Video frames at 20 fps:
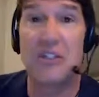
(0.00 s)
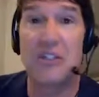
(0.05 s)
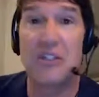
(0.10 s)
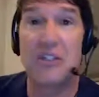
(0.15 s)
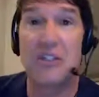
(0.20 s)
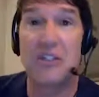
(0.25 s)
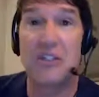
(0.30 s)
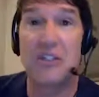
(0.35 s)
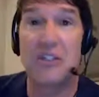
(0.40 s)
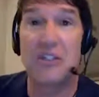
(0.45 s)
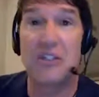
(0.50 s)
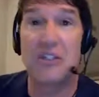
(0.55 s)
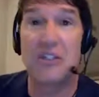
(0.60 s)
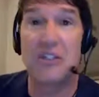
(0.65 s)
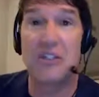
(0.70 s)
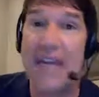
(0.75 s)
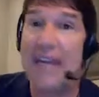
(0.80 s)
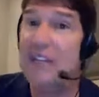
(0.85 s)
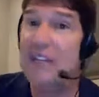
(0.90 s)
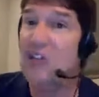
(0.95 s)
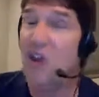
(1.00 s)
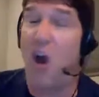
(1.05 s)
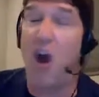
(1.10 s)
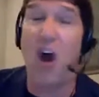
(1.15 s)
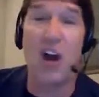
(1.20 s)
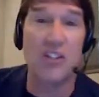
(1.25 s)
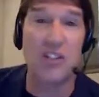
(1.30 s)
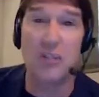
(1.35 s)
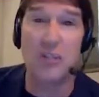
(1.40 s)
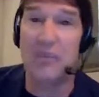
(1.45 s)
battleship.
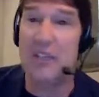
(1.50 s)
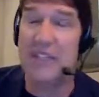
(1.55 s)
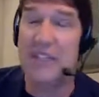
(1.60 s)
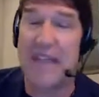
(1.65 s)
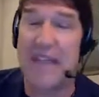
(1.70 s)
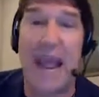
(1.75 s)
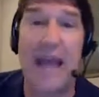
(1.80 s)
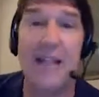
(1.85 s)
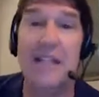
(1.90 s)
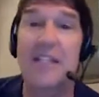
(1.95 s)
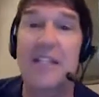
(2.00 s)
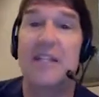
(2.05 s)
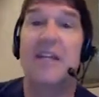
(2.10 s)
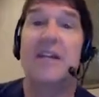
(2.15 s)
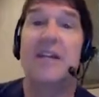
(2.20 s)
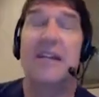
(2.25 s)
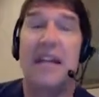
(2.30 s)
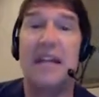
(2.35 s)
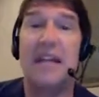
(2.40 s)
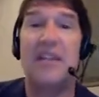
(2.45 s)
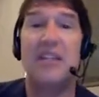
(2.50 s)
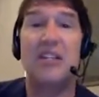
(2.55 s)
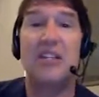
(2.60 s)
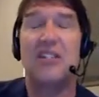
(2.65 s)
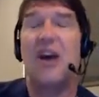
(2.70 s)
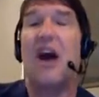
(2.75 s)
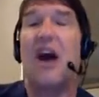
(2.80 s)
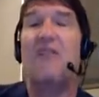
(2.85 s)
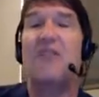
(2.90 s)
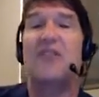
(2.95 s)
Yeah. And it's awesome. The talent
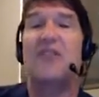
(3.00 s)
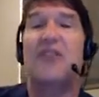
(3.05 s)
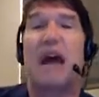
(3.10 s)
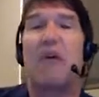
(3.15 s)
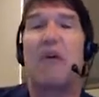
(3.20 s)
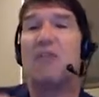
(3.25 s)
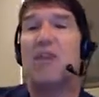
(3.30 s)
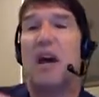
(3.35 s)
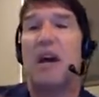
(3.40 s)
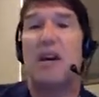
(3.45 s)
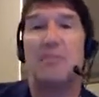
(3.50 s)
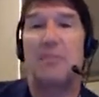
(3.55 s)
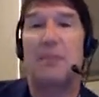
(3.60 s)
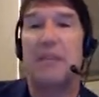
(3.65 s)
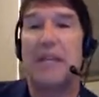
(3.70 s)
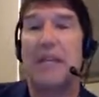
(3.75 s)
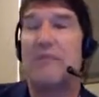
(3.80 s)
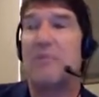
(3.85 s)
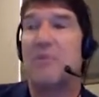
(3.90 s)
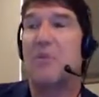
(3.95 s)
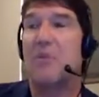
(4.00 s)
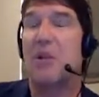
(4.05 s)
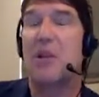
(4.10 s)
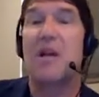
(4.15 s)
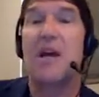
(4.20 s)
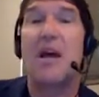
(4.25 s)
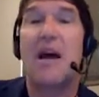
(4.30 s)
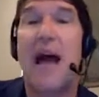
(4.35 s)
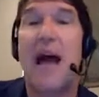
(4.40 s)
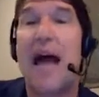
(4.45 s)
in this office now is
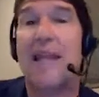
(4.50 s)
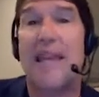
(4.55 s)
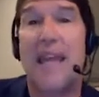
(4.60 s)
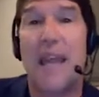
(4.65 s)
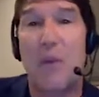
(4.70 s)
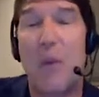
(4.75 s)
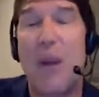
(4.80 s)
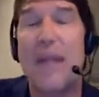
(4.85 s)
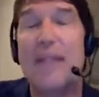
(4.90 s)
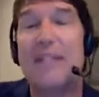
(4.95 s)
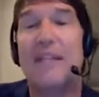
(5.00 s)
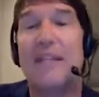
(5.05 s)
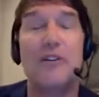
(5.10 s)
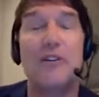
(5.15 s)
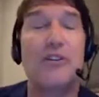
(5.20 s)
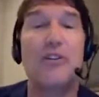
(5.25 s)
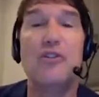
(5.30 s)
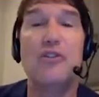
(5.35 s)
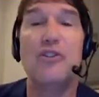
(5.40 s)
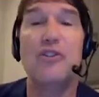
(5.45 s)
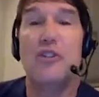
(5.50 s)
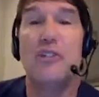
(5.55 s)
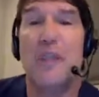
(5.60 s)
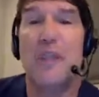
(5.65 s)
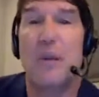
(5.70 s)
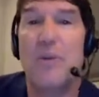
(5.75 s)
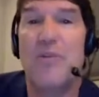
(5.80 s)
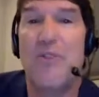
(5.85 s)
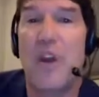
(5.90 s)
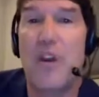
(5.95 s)
unbelievable. I can't wait to
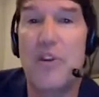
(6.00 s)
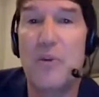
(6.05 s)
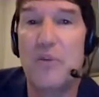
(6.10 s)
introduce